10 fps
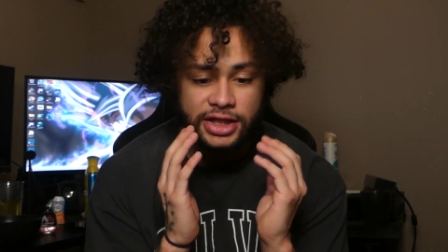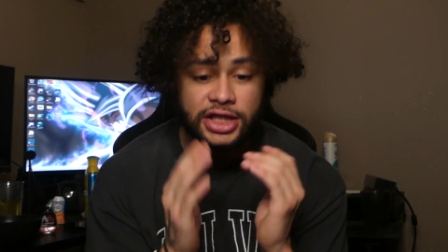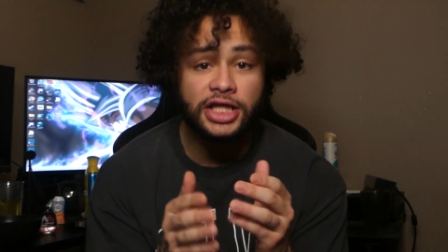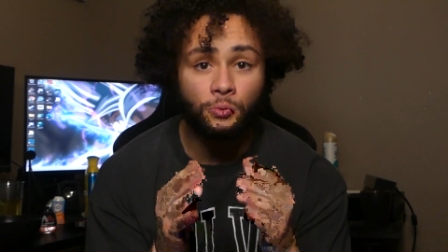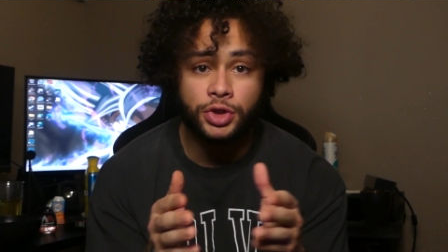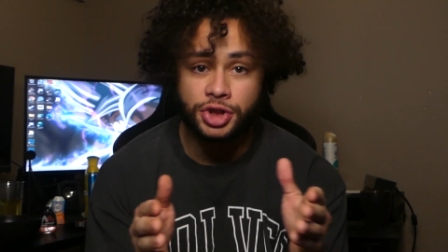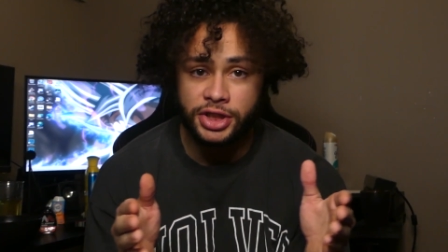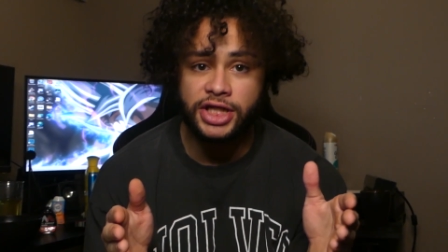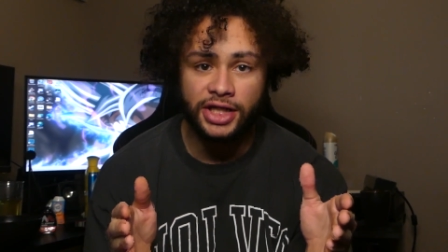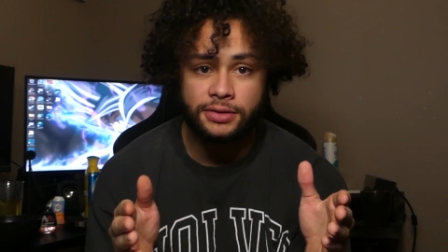eat what
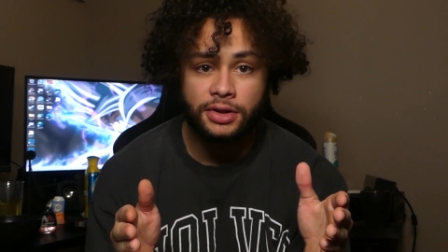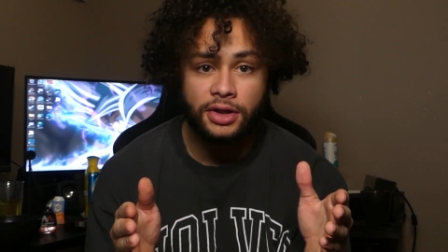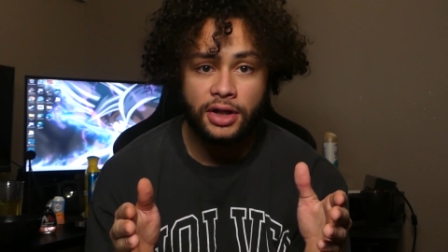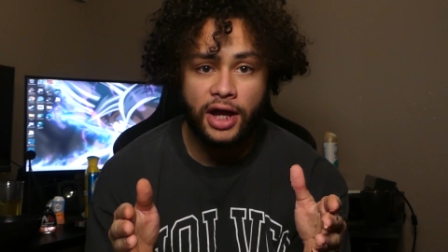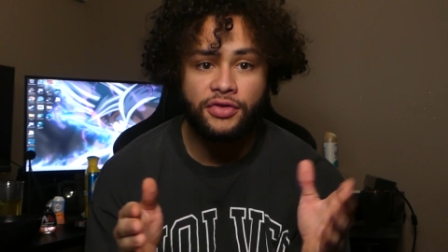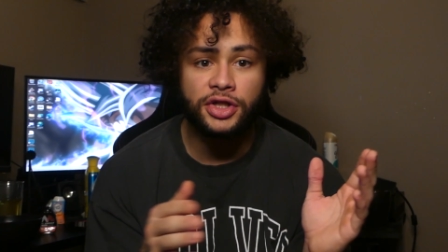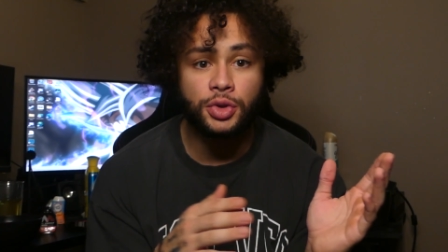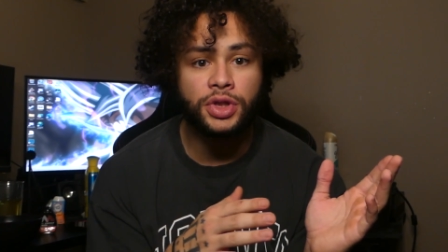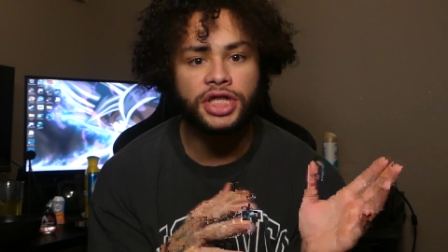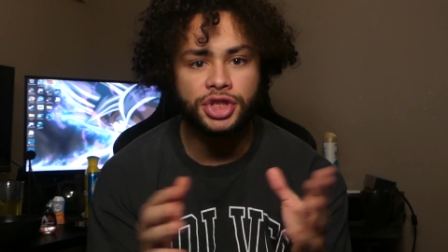you're eating and then
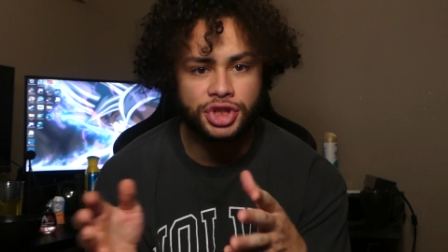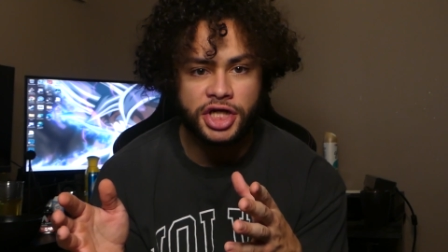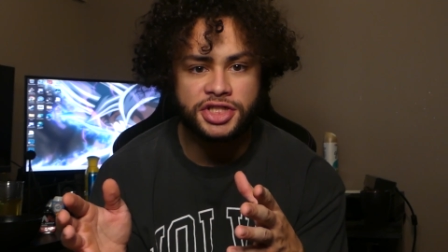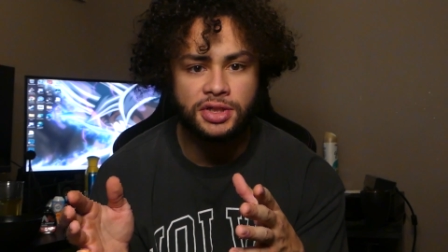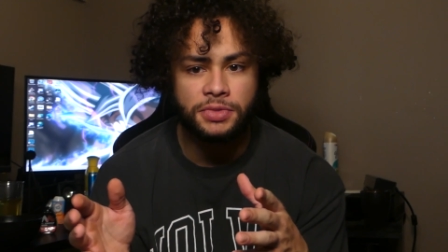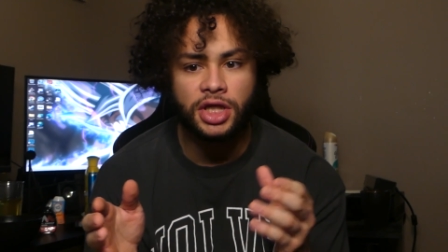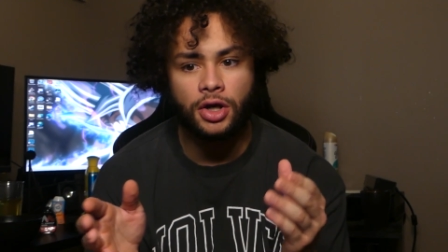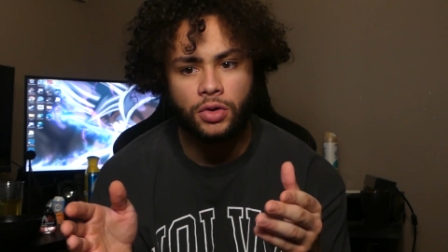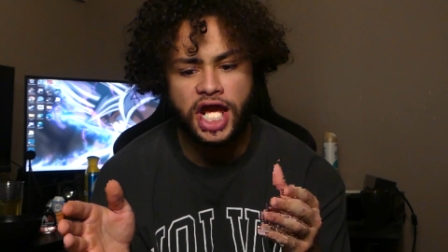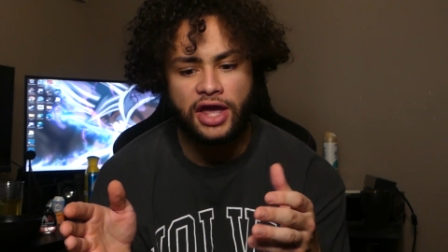you can adjust to be
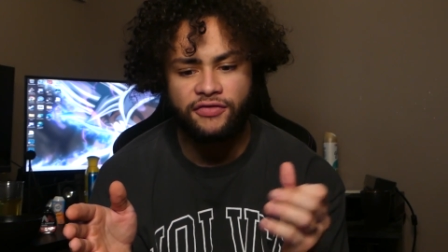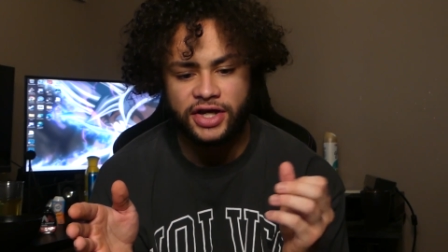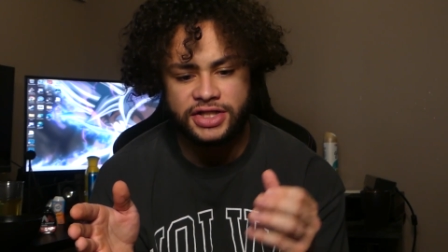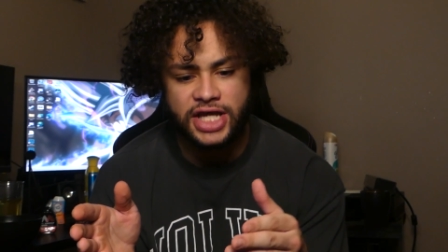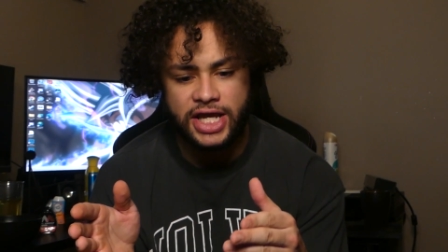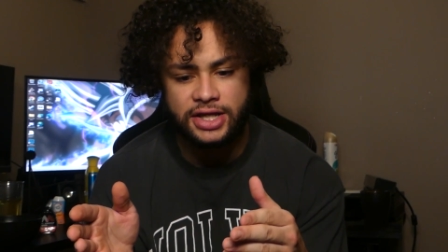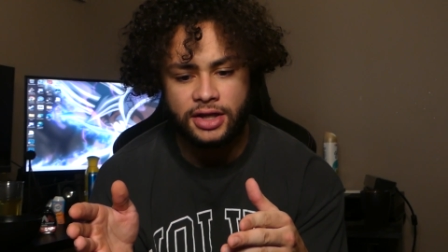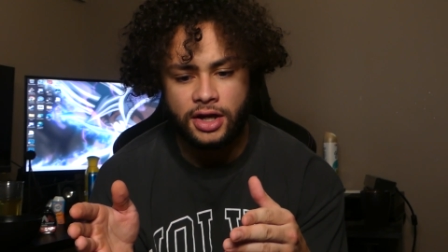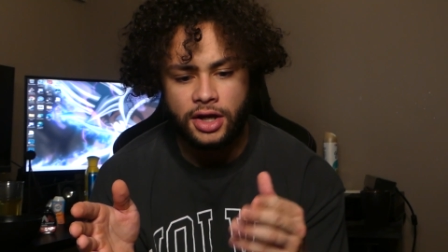like, okay, if I take